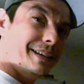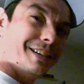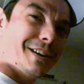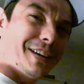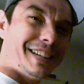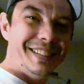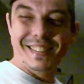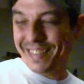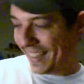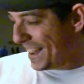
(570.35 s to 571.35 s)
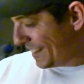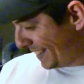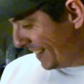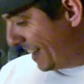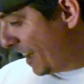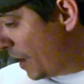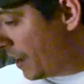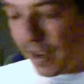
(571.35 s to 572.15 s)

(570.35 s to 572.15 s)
you're all right too.